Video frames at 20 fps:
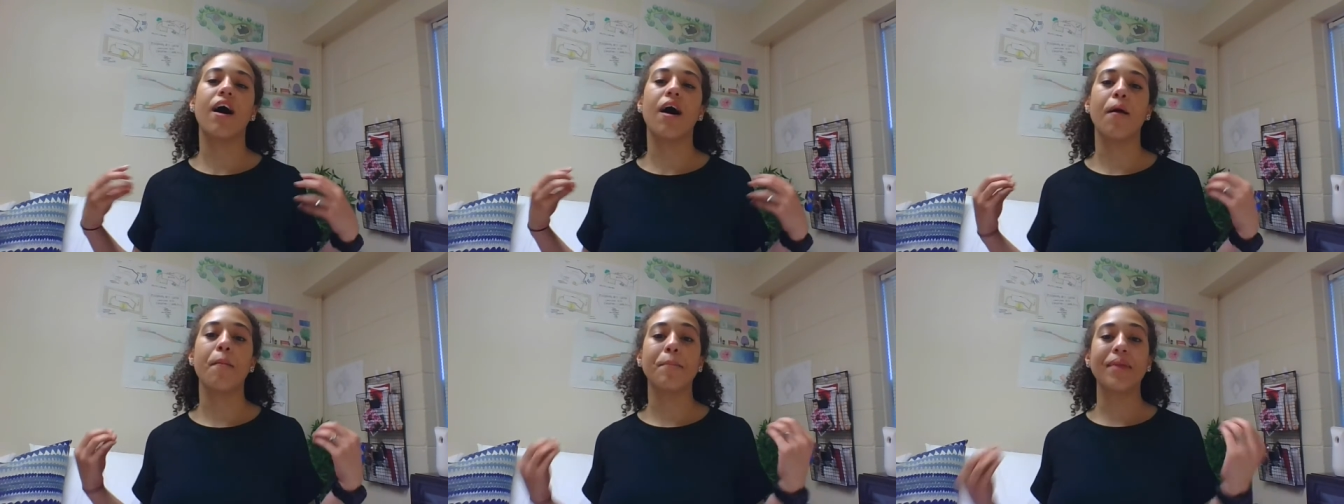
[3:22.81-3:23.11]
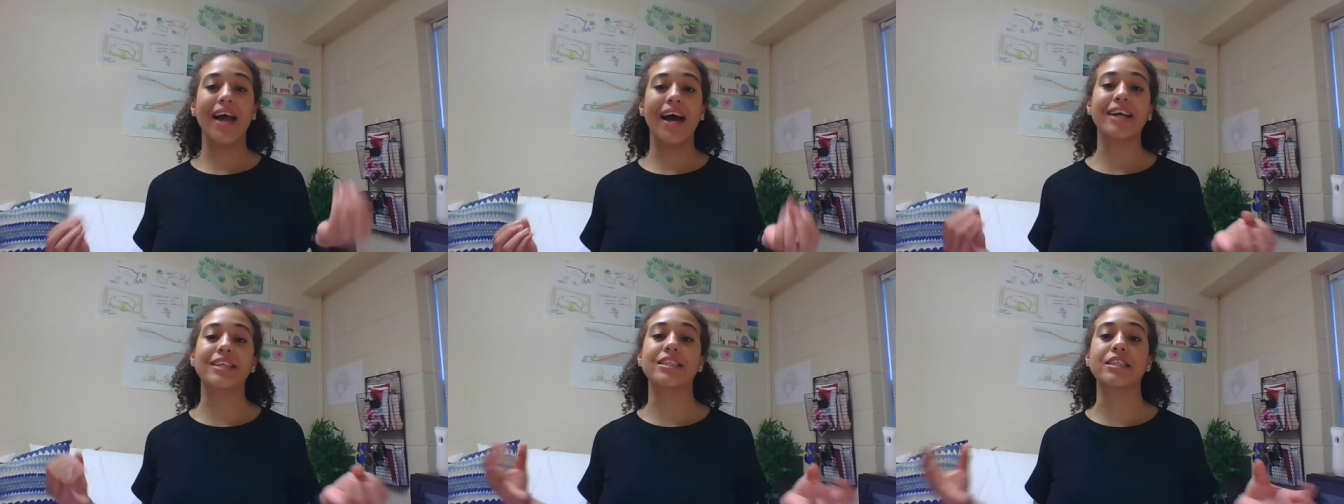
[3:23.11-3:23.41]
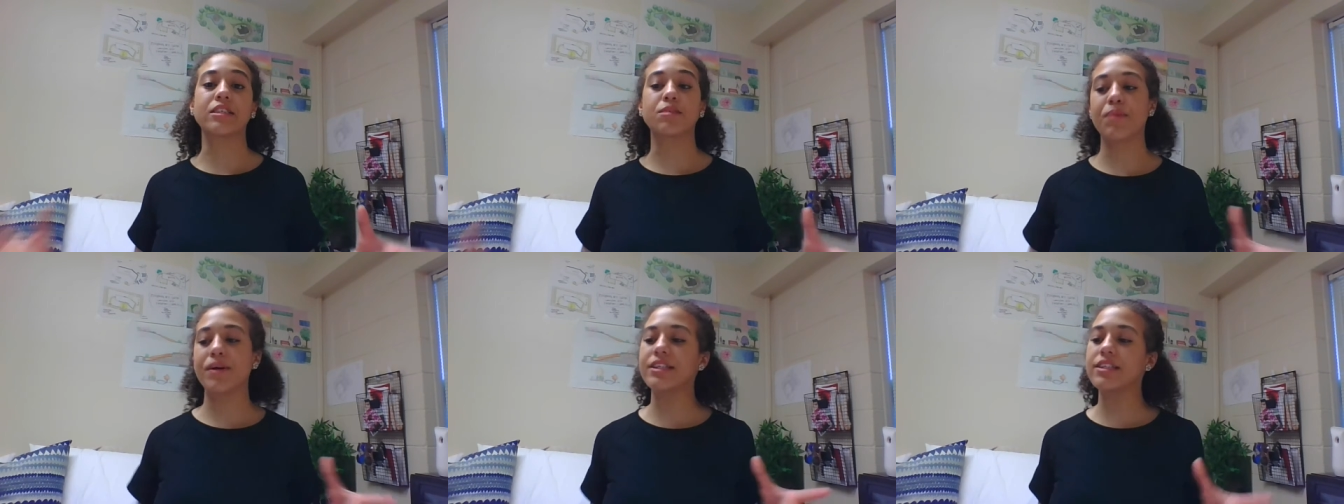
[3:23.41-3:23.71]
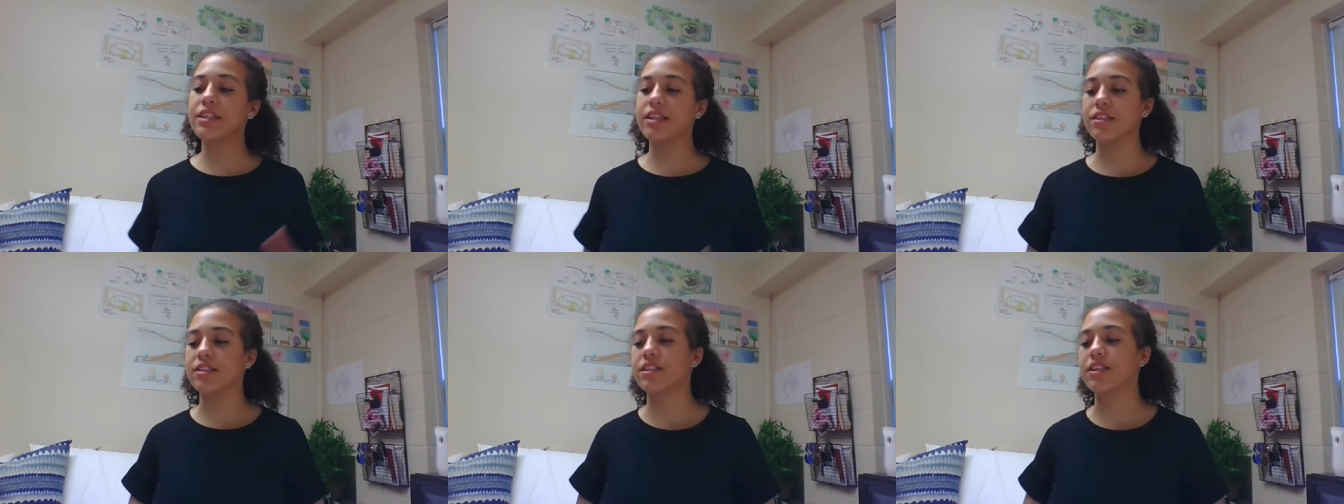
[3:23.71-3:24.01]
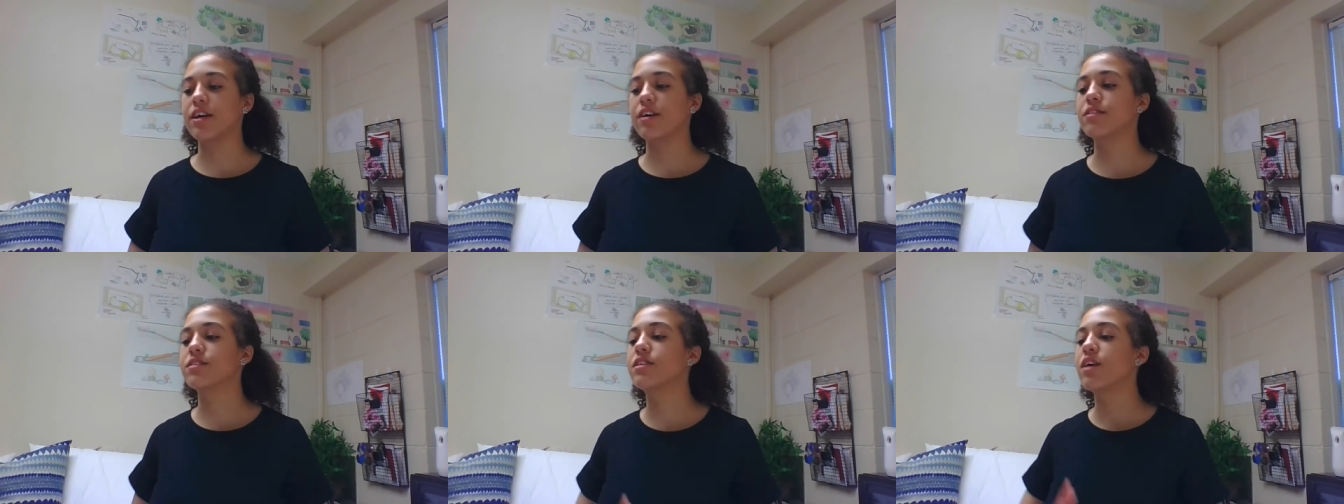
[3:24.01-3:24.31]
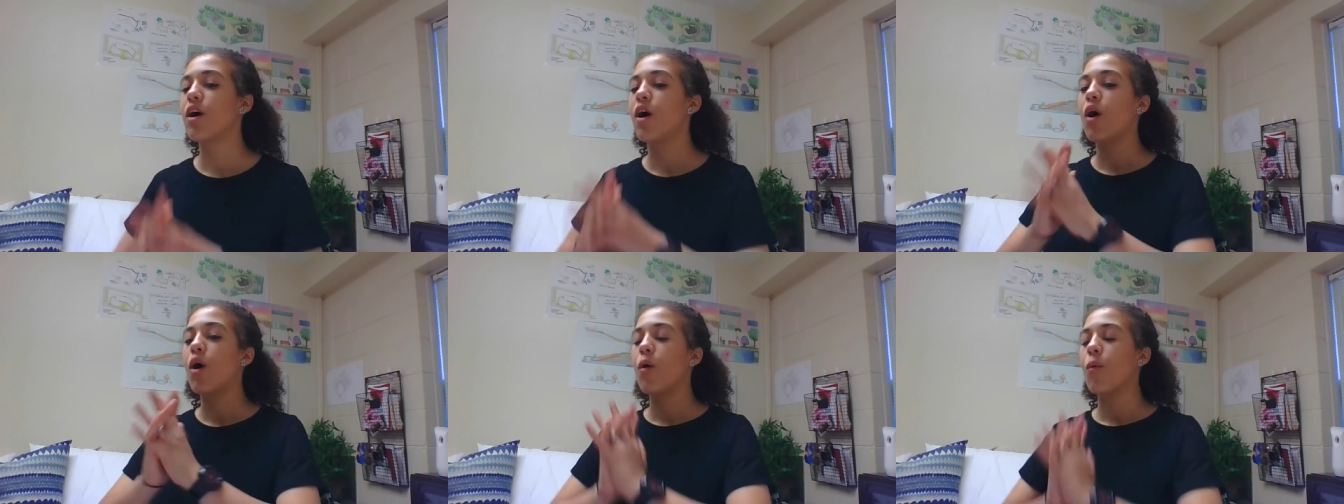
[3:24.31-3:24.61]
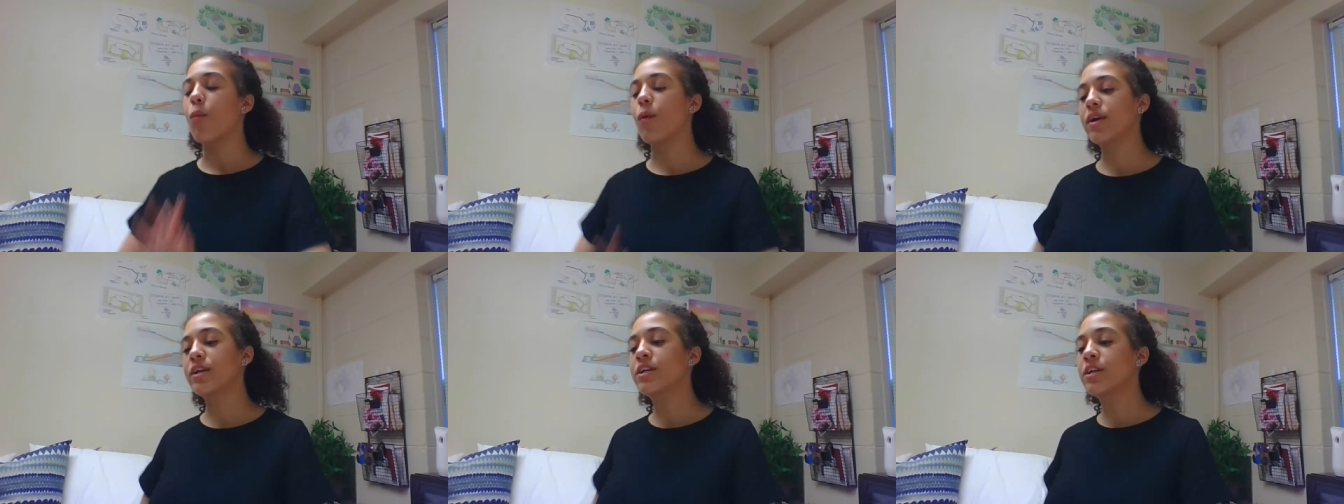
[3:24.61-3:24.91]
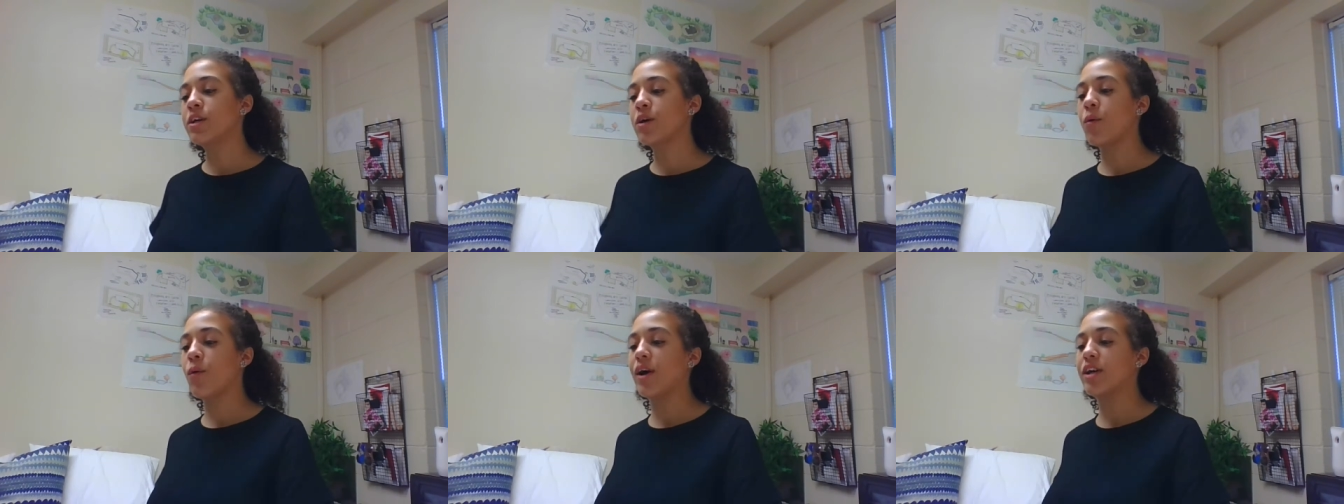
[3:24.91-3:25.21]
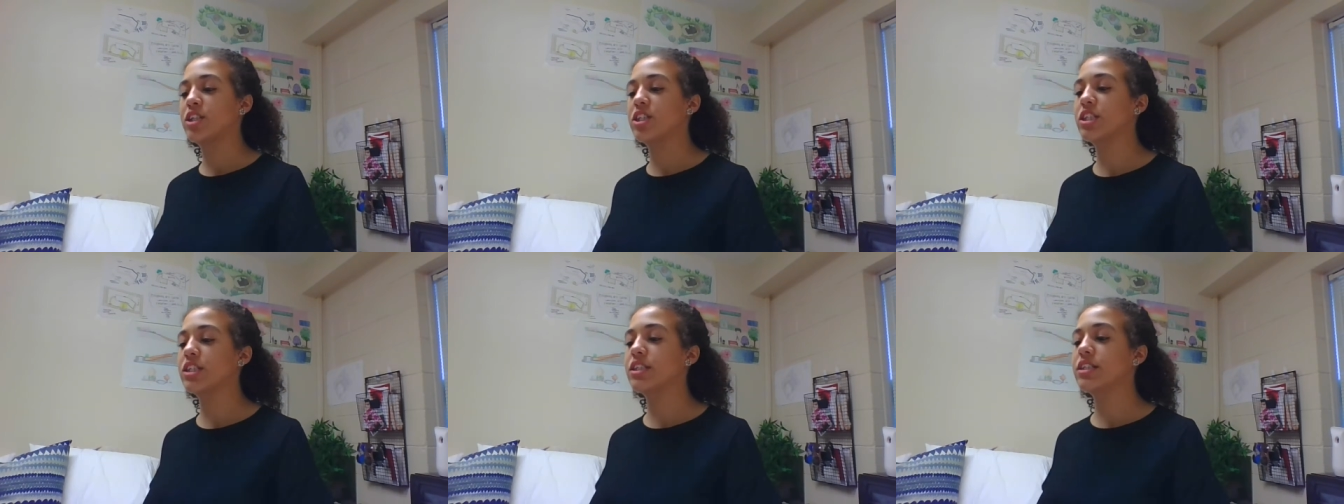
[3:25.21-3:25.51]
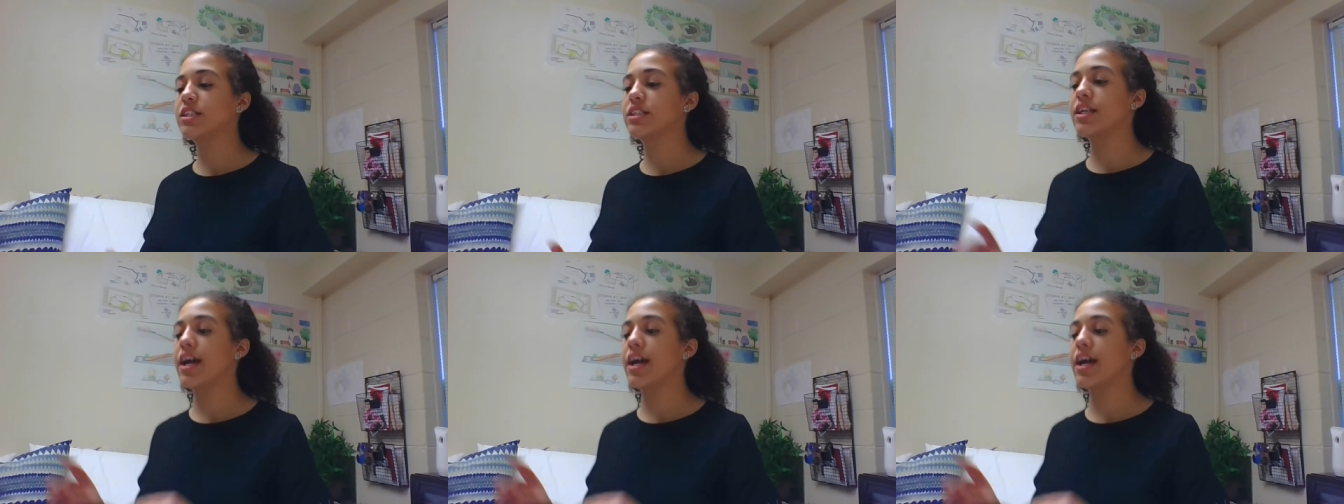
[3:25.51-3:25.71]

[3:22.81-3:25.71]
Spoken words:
blacks expressing themselves. One of the questions